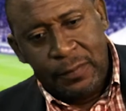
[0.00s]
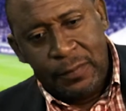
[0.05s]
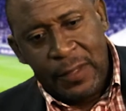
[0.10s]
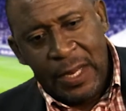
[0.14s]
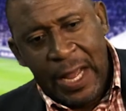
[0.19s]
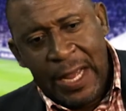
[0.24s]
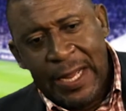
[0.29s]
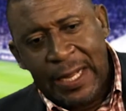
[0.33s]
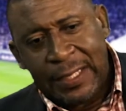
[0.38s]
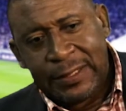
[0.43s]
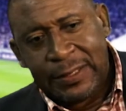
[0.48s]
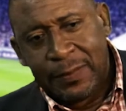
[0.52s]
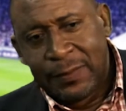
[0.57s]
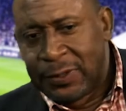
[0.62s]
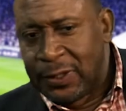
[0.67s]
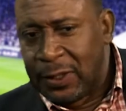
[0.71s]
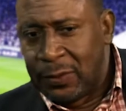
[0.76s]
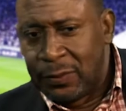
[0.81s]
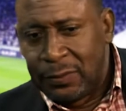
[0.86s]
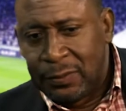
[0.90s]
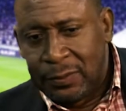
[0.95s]
I asked him,
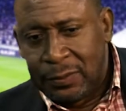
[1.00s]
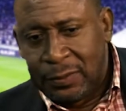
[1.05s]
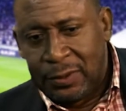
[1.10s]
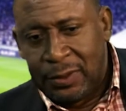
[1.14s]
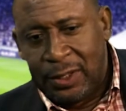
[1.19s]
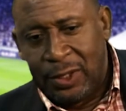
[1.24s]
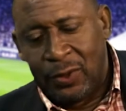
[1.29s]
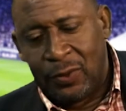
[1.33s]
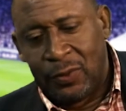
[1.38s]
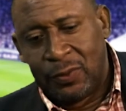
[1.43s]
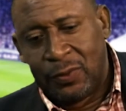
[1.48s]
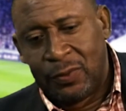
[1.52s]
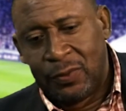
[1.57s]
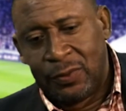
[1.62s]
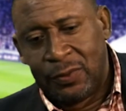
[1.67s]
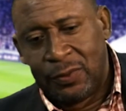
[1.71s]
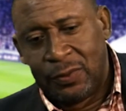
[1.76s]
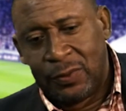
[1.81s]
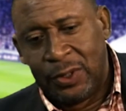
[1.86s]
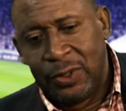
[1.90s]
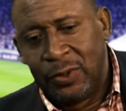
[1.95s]
son, you know,
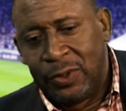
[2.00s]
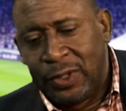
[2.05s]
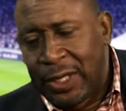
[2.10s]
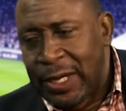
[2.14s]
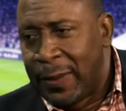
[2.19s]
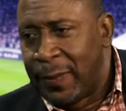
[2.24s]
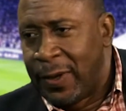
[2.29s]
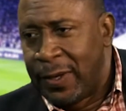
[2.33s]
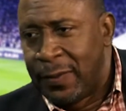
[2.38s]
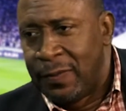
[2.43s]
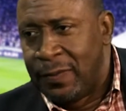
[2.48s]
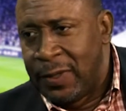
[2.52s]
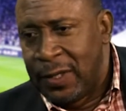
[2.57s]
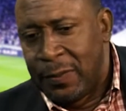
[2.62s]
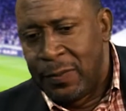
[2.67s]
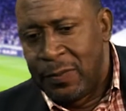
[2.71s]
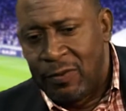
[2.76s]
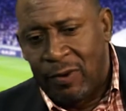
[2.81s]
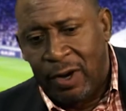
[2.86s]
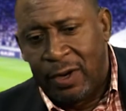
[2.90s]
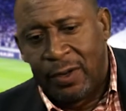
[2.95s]
what do you think about me
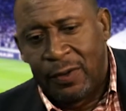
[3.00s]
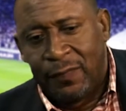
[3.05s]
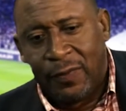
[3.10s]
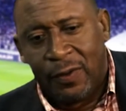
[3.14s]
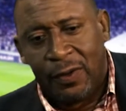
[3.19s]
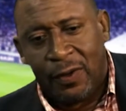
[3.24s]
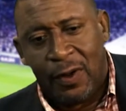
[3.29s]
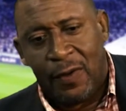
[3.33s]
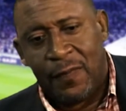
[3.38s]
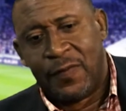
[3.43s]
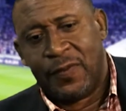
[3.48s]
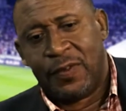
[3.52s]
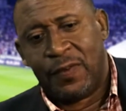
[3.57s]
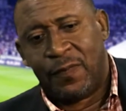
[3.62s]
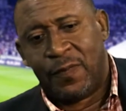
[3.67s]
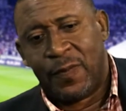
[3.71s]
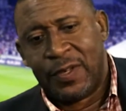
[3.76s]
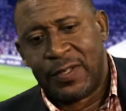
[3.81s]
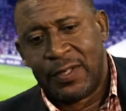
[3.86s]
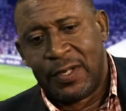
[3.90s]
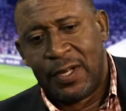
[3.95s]
running for office of
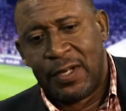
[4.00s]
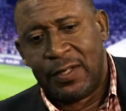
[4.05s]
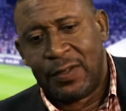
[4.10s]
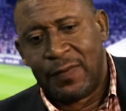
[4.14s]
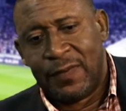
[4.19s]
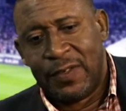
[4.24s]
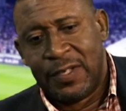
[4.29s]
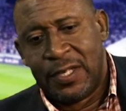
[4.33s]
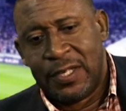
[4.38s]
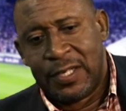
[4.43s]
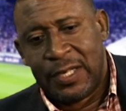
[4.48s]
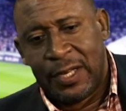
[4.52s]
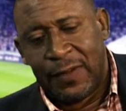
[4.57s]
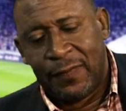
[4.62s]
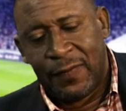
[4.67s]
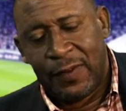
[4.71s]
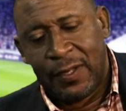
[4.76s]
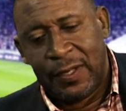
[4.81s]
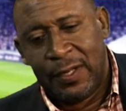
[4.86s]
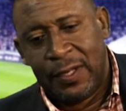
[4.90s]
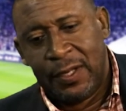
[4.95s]
president of the
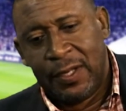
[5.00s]
TTFA?